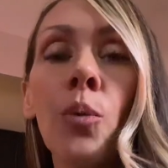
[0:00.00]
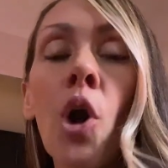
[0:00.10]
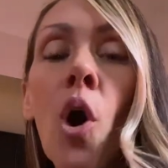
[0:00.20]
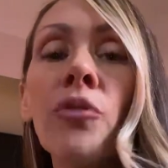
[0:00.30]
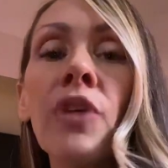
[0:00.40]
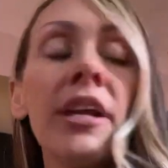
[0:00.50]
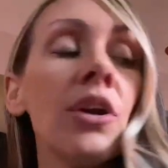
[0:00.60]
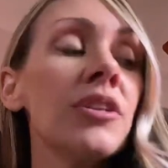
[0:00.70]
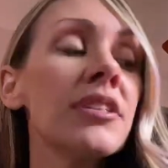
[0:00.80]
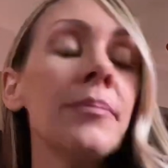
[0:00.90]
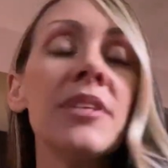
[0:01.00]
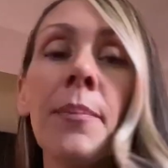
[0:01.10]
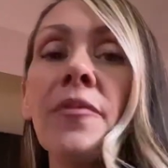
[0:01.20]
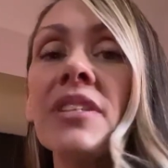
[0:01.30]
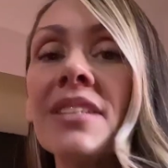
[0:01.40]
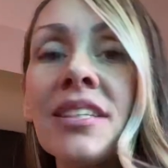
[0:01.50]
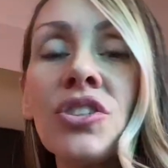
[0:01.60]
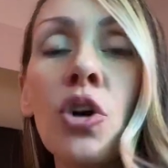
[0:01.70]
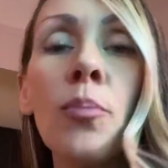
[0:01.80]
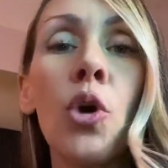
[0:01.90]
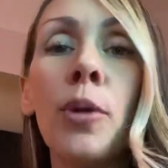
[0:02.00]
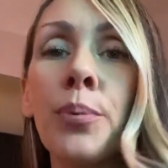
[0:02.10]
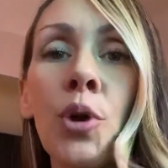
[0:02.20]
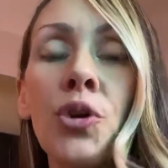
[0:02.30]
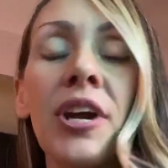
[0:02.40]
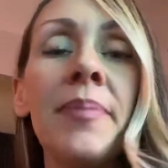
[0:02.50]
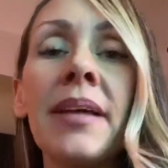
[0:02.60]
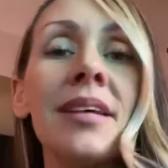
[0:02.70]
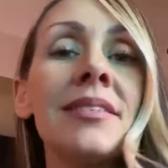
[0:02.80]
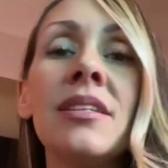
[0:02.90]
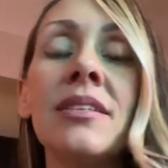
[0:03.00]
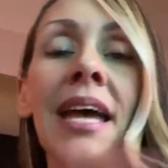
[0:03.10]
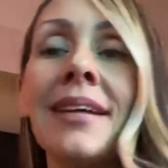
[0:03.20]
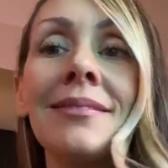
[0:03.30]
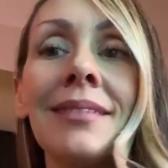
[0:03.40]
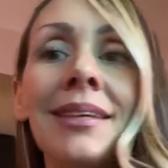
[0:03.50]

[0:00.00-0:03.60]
We're all running on some type of a system or a program that doesn't